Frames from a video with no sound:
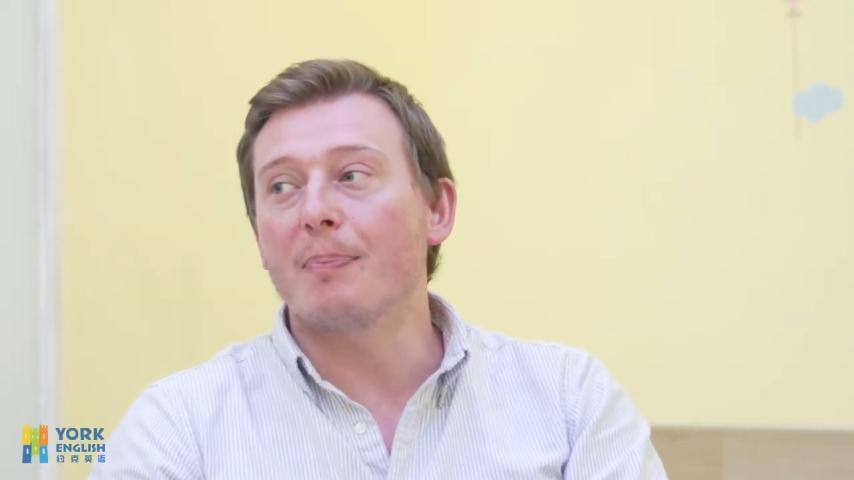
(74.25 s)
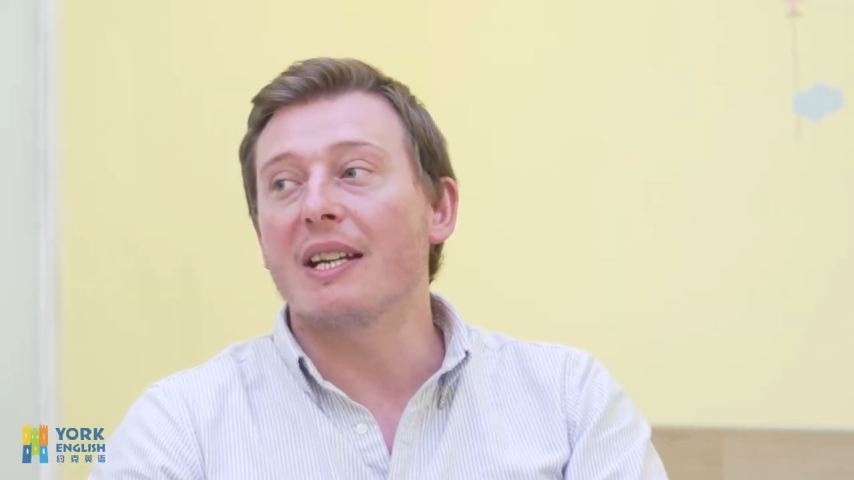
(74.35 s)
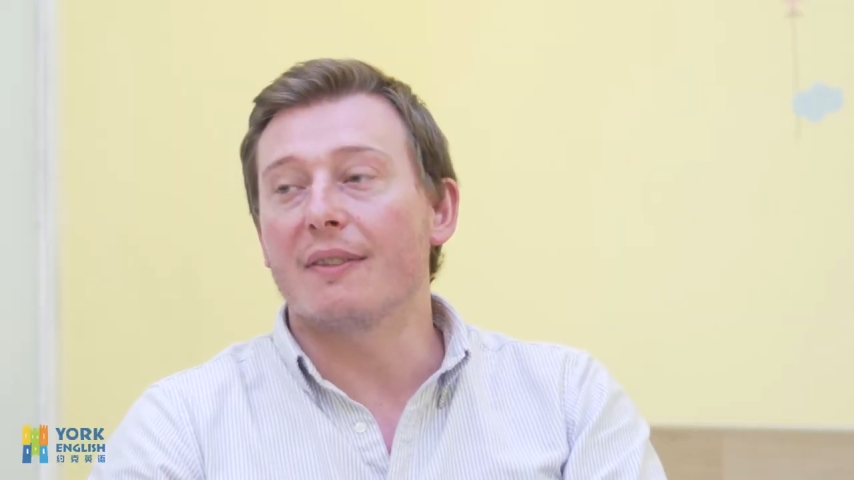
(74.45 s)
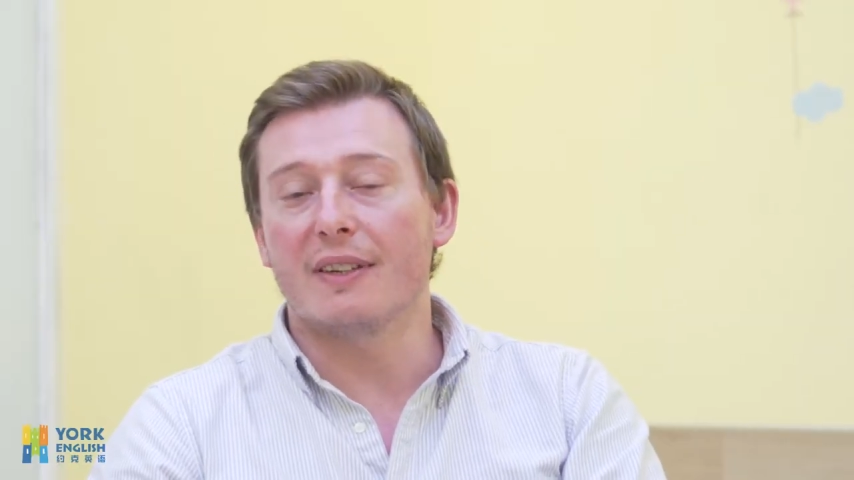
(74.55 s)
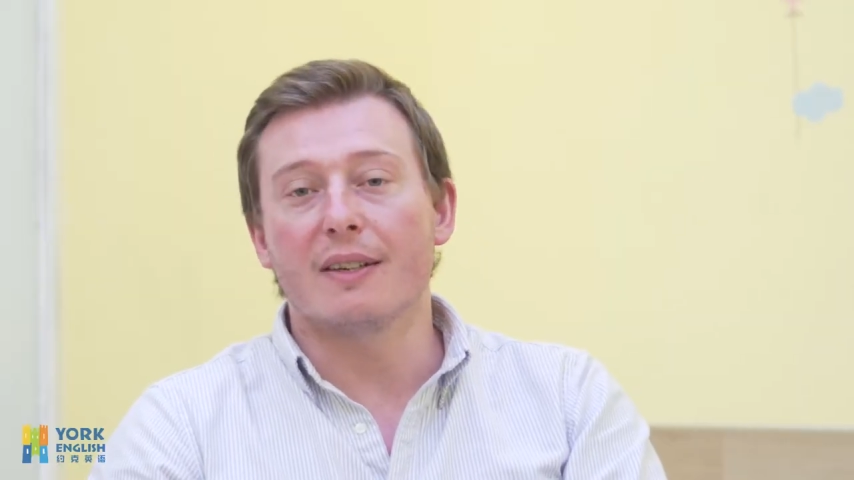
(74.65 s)

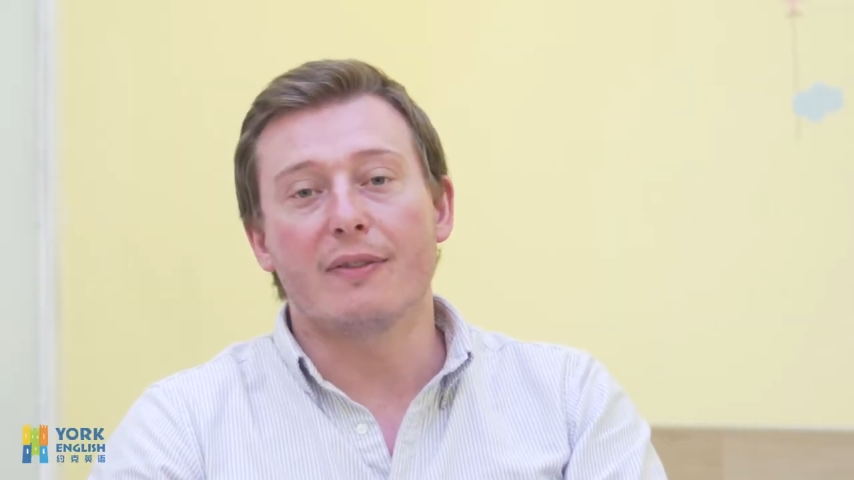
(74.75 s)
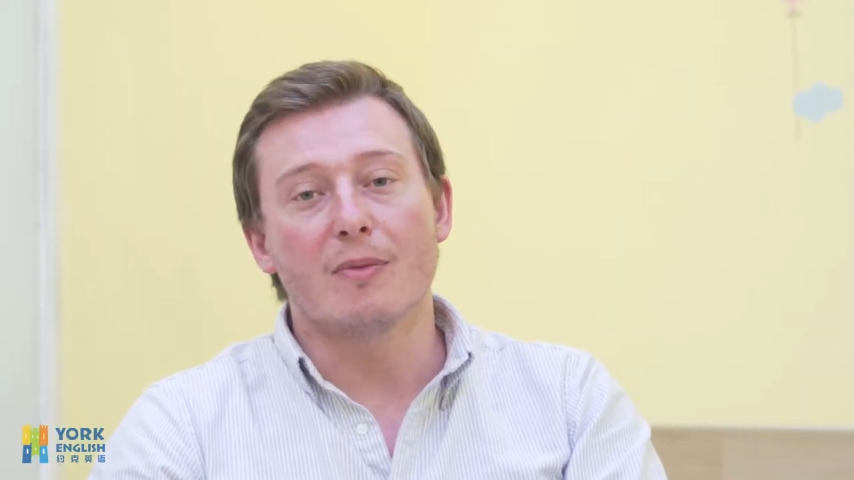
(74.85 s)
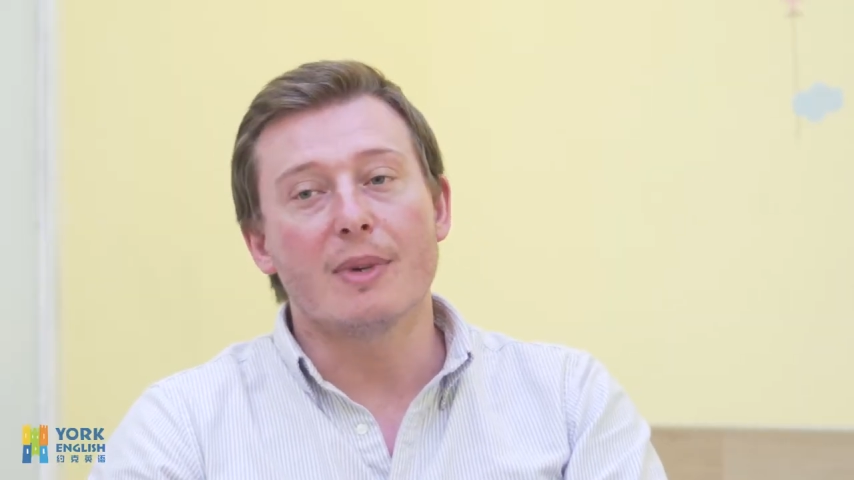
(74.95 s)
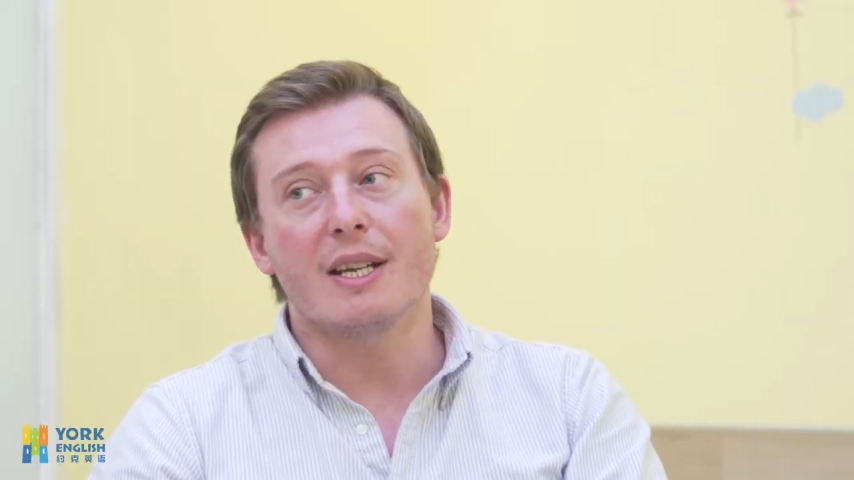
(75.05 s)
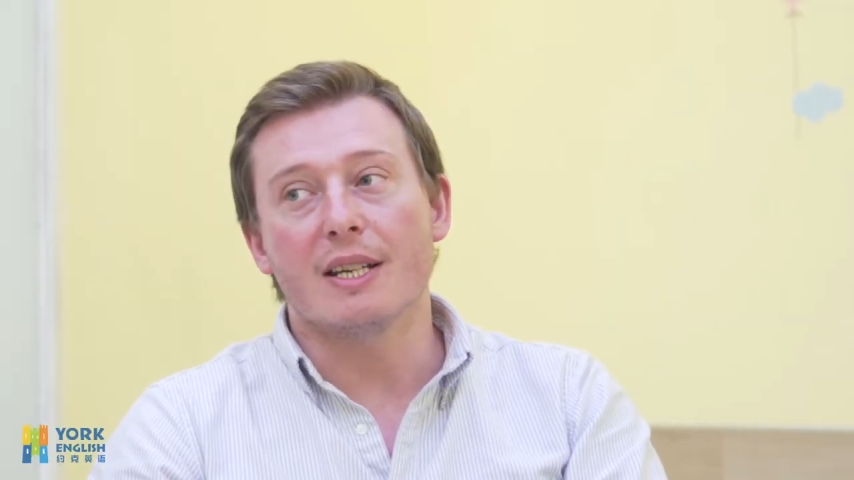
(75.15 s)
big thing for
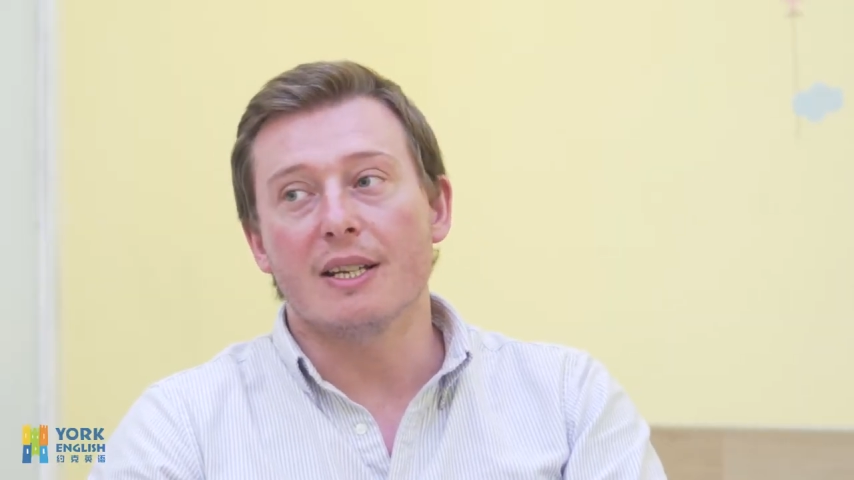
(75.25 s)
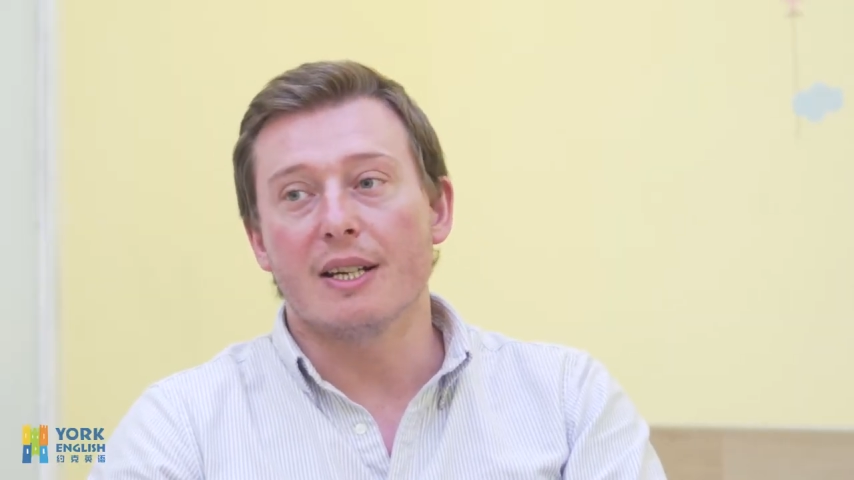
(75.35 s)
me,